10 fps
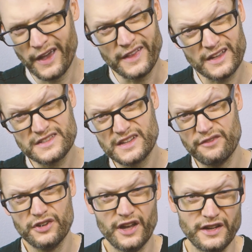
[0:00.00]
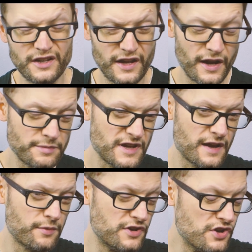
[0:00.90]
And that's $7.99. I'm
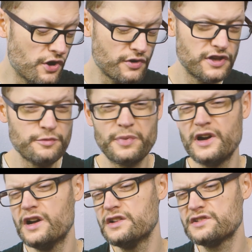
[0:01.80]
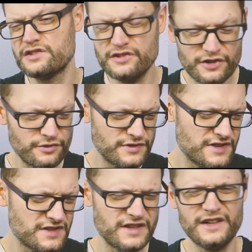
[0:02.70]
talking with no coupons, no
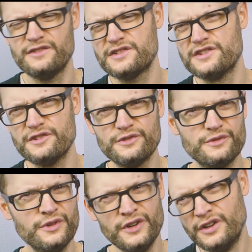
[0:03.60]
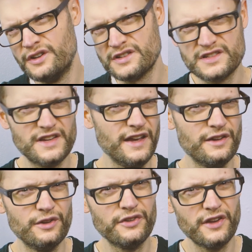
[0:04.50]
discounts, no
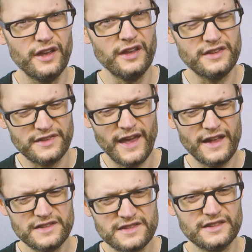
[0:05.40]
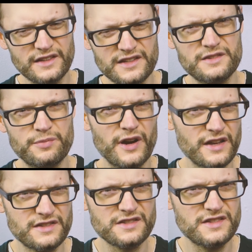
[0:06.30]
sales. That's the list
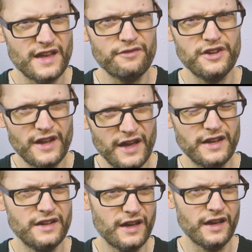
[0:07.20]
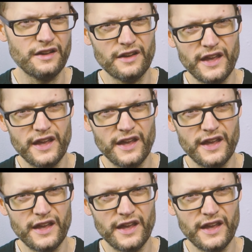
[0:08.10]
price is $7.99,